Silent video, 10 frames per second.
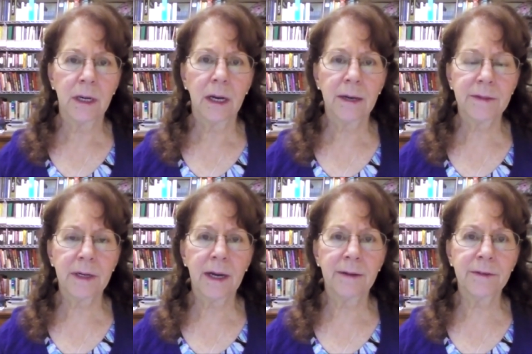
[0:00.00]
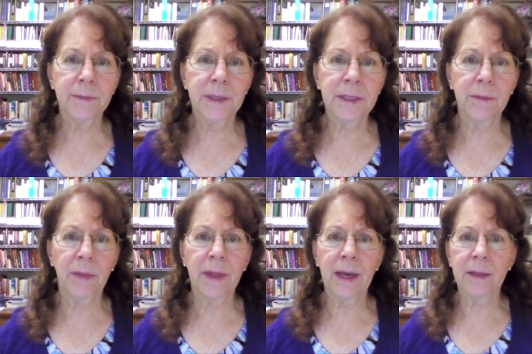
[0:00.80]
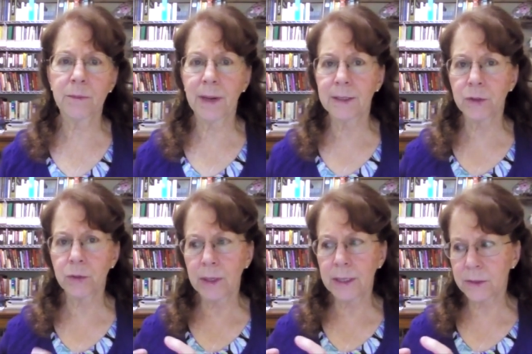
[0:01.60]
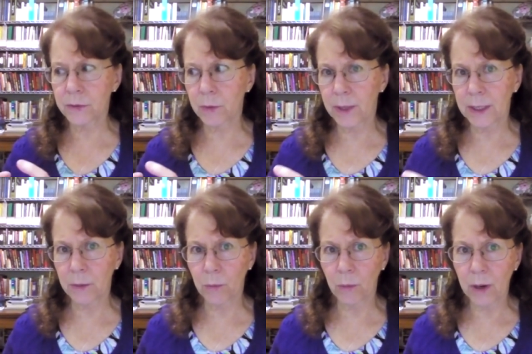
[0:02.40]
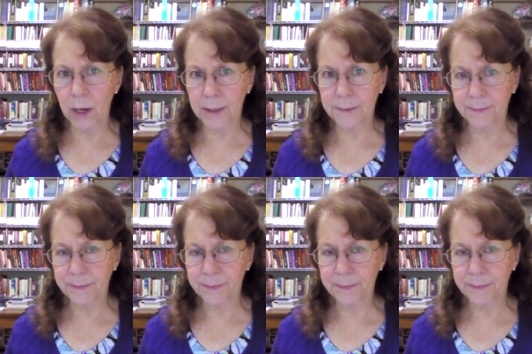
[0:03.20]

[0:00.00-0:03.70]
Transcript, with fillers: of the government that by 2021,